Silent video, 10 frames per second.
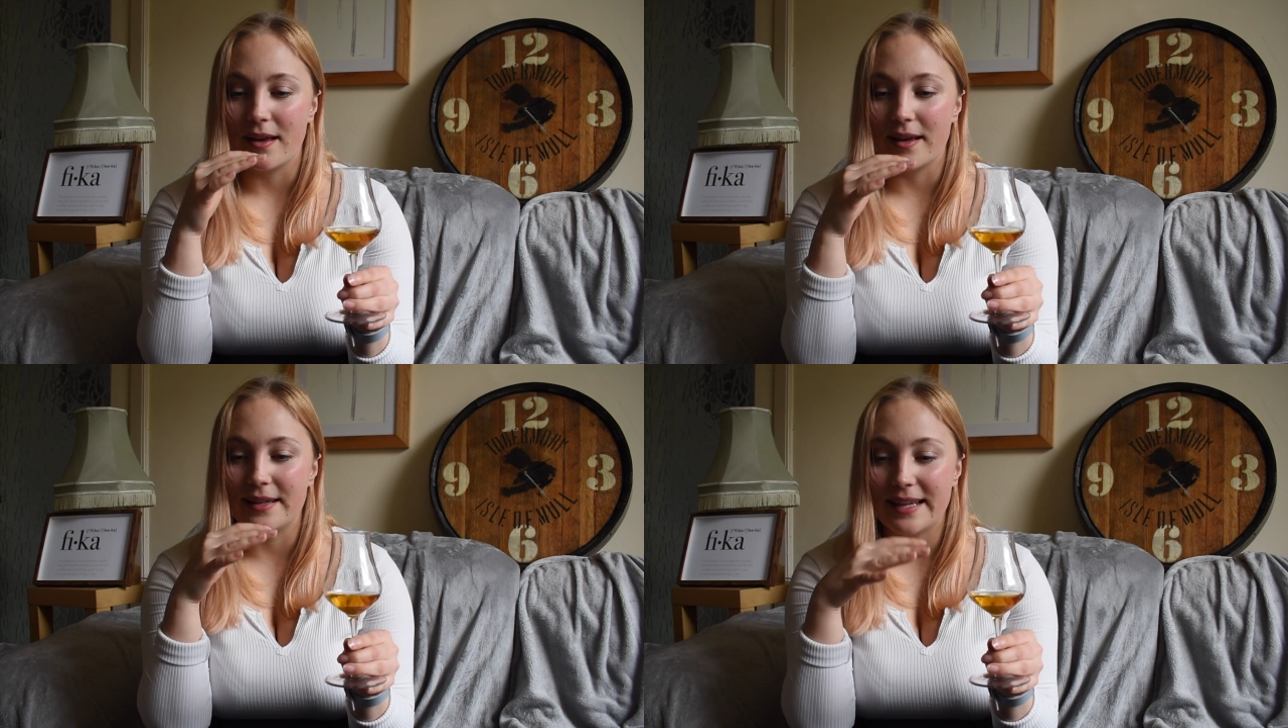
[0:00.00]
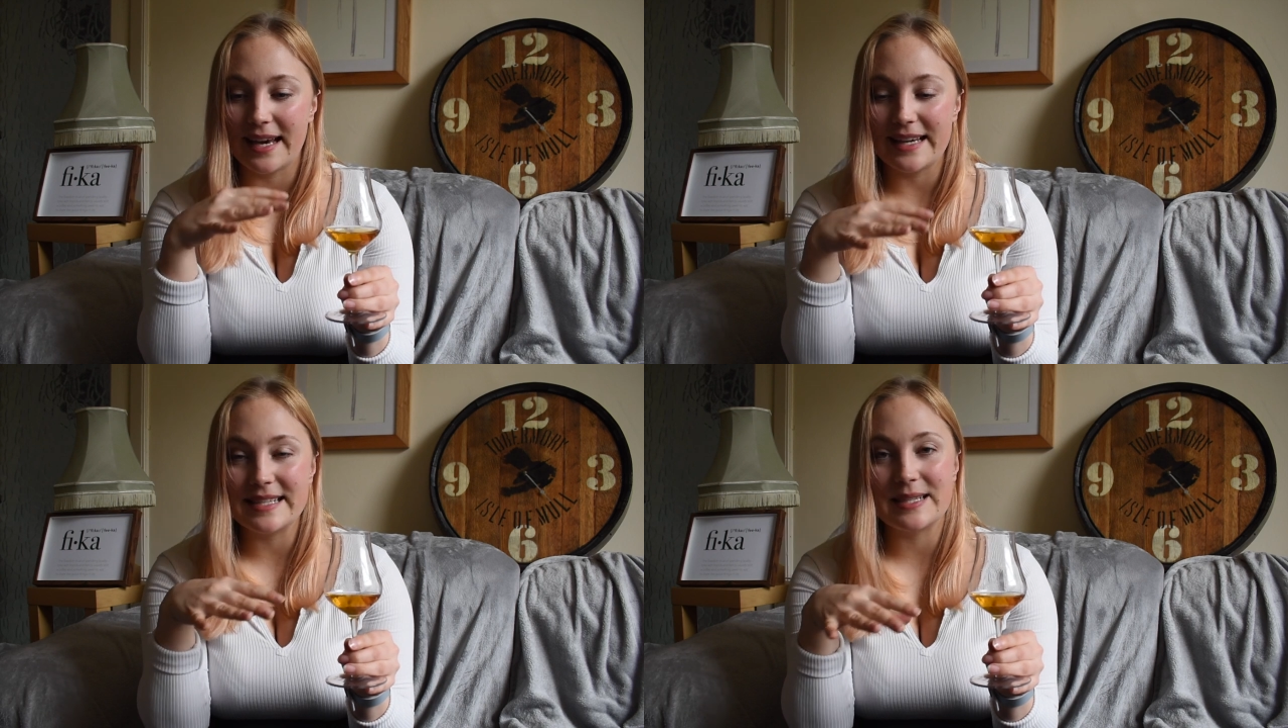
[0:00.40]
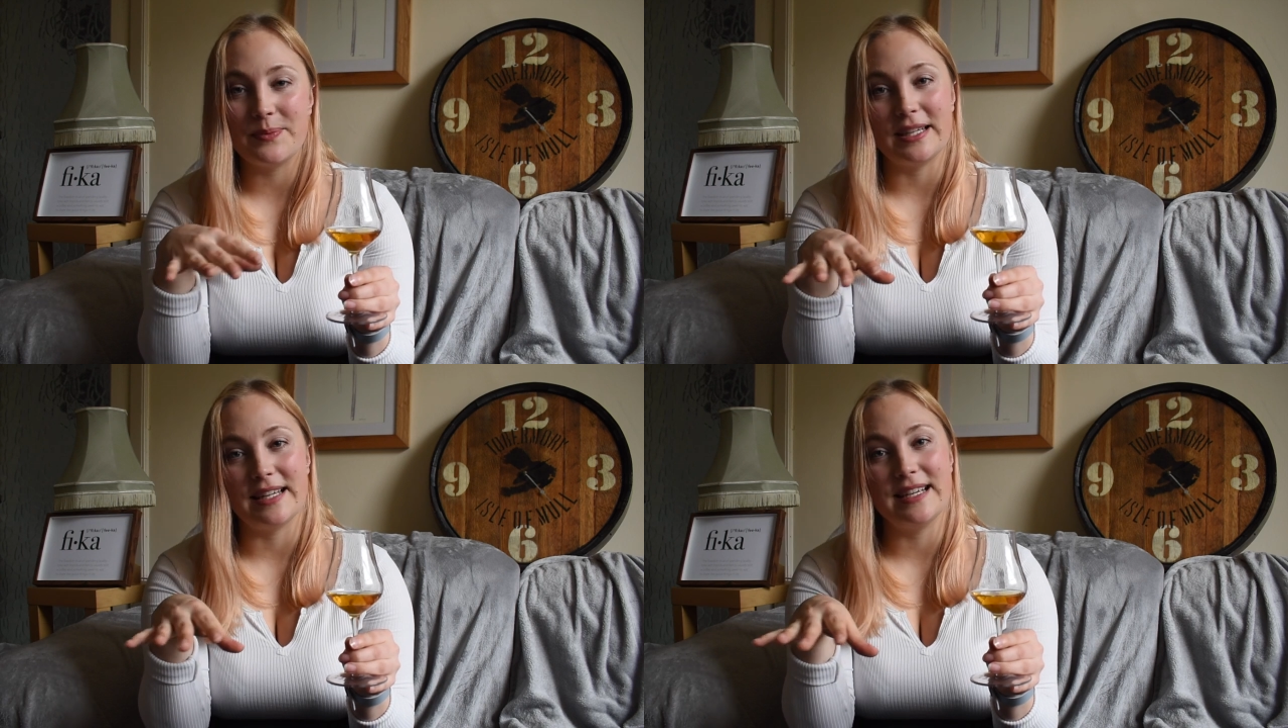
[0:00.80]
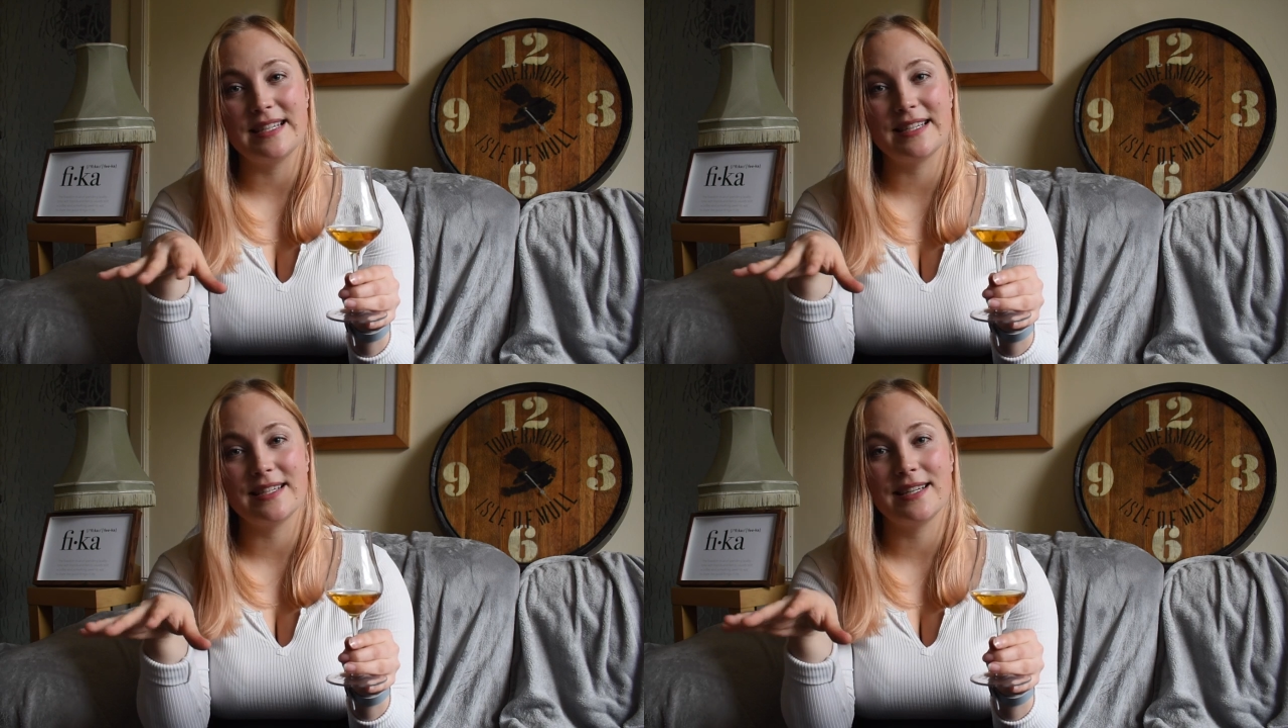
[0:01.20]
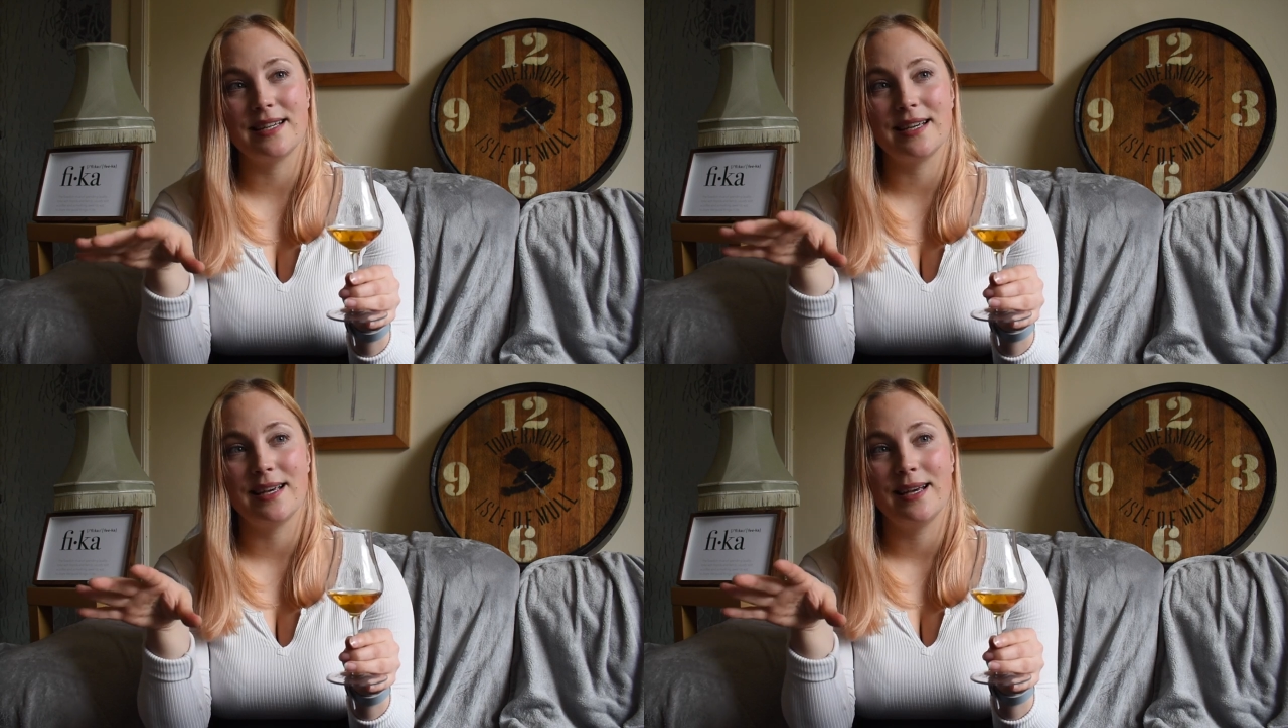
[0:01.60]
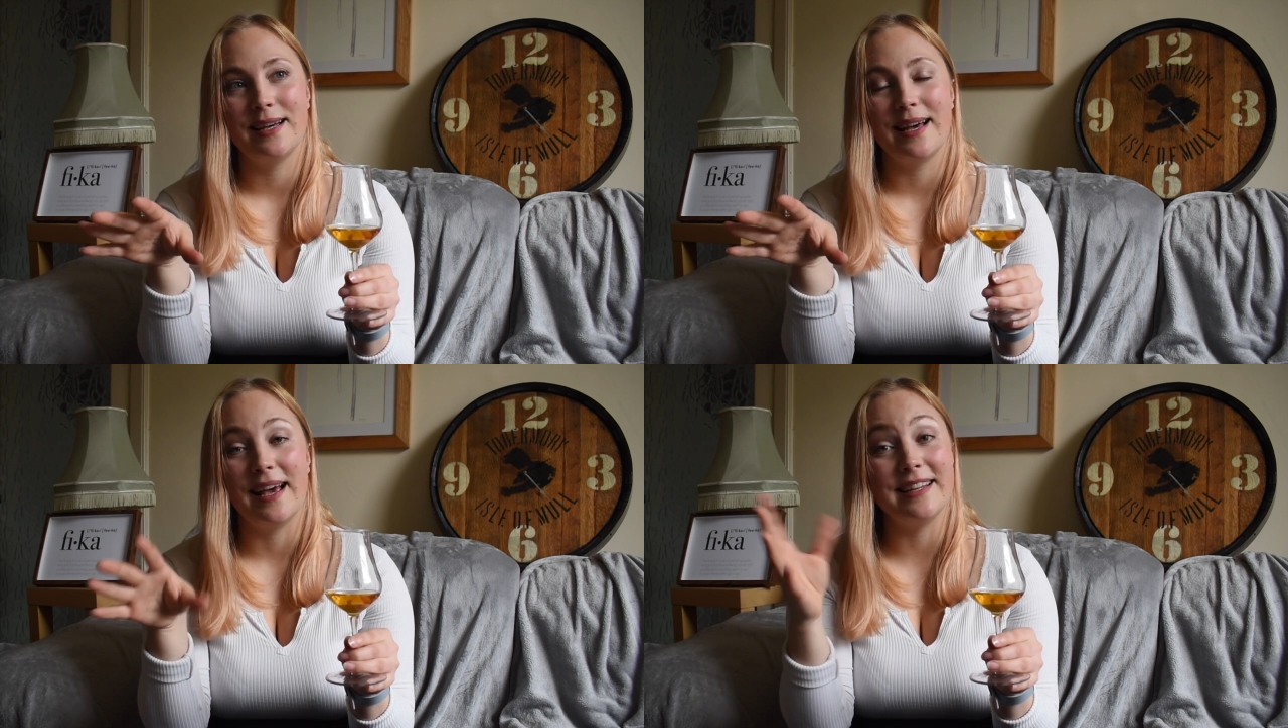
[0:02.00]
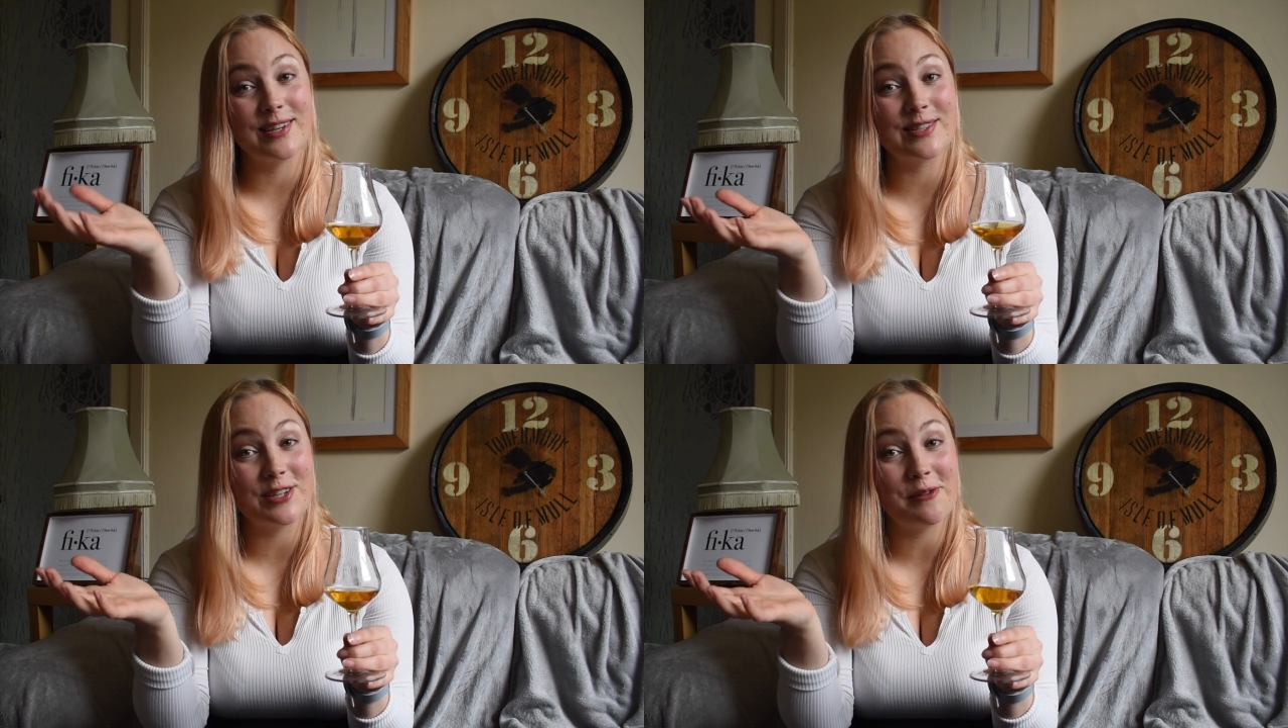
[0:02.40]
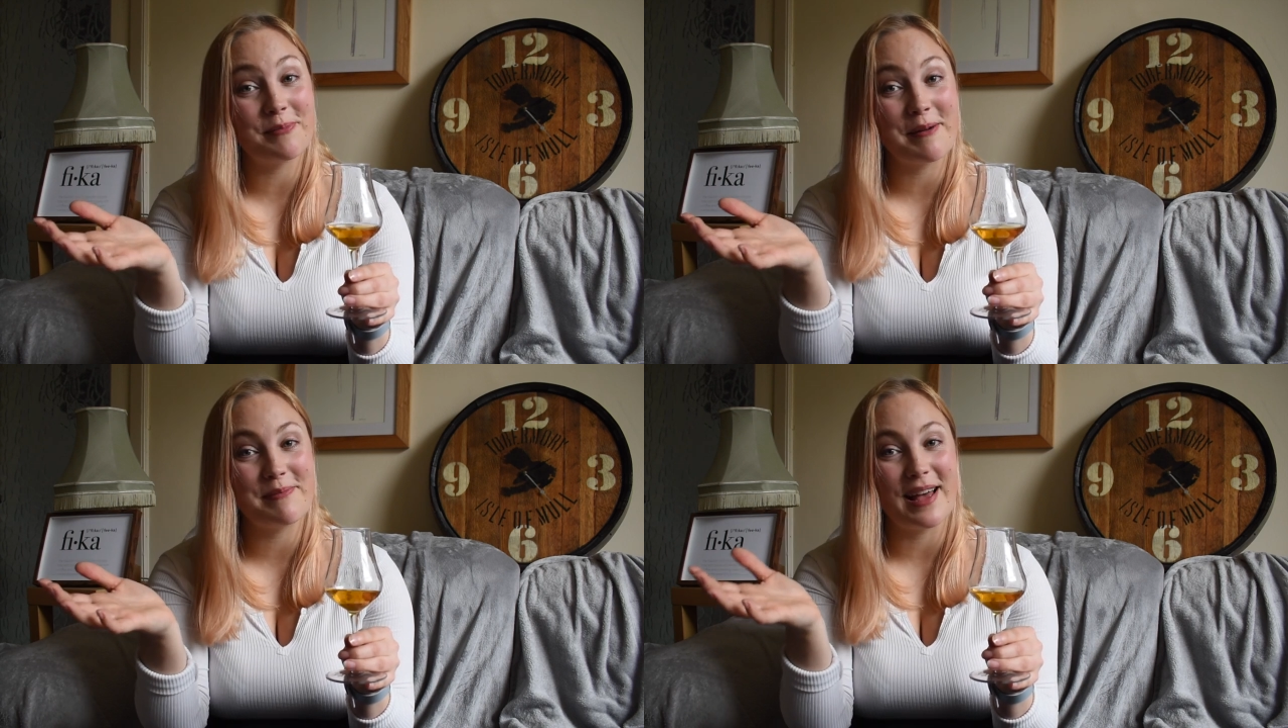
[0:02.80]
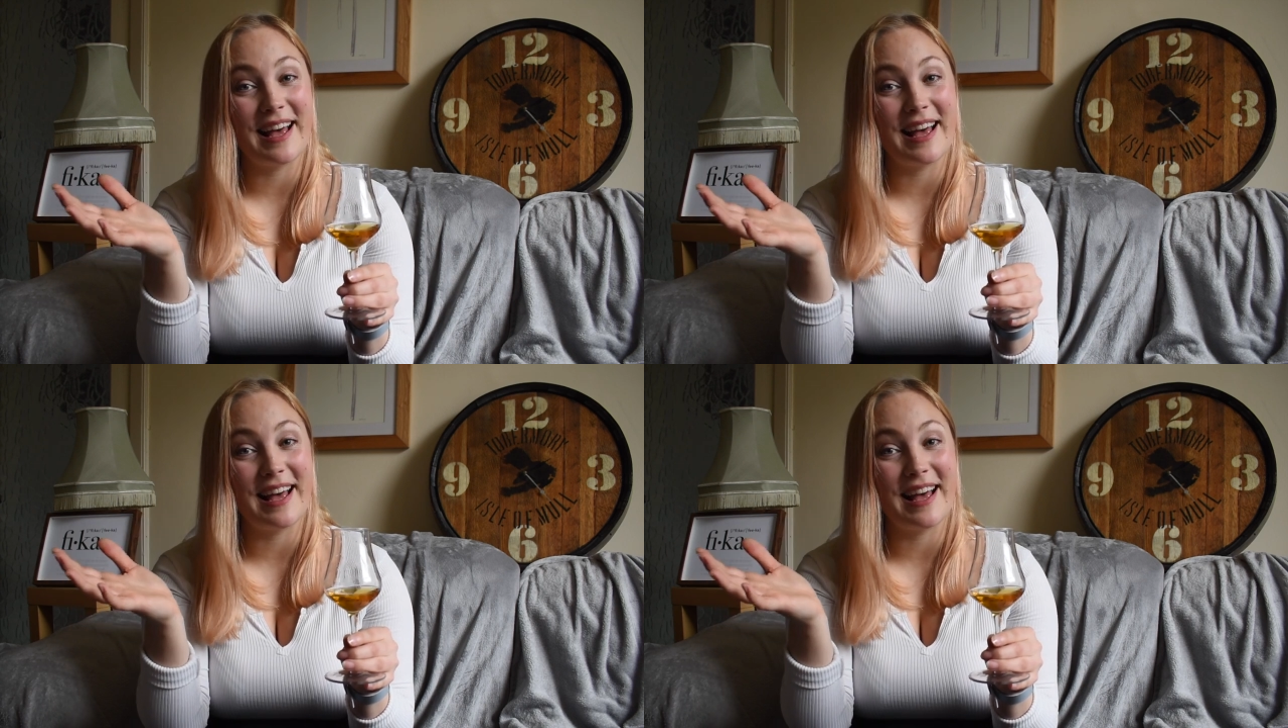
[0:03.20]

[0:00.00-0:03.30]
A nice sweetness. It does jump up